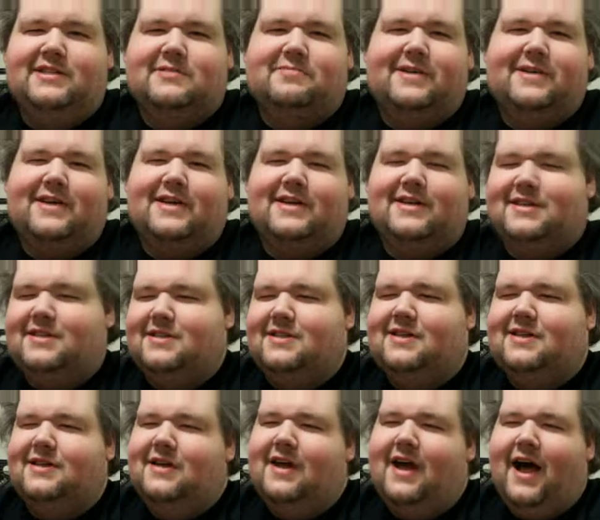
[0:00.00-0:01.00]
because
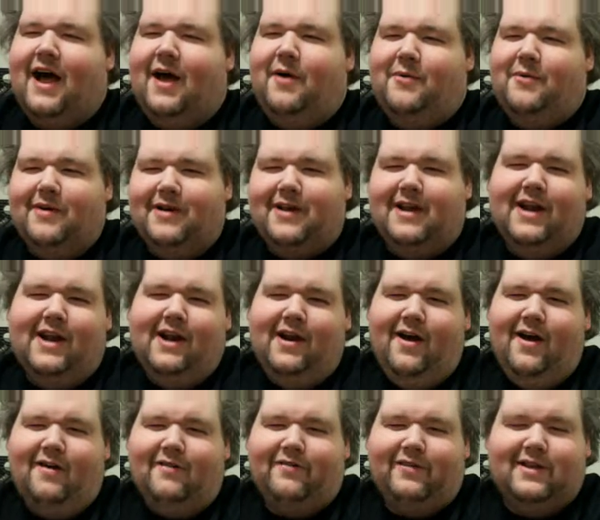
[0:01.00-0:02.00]
I work in an
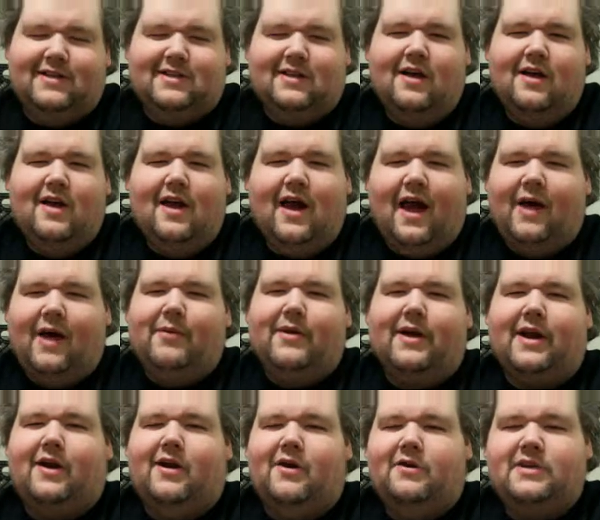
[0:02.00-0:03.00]
office. I work in
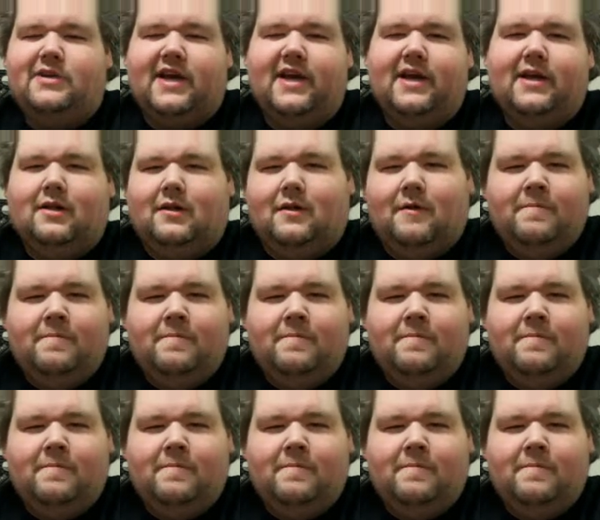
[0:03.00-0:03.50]
a hotel.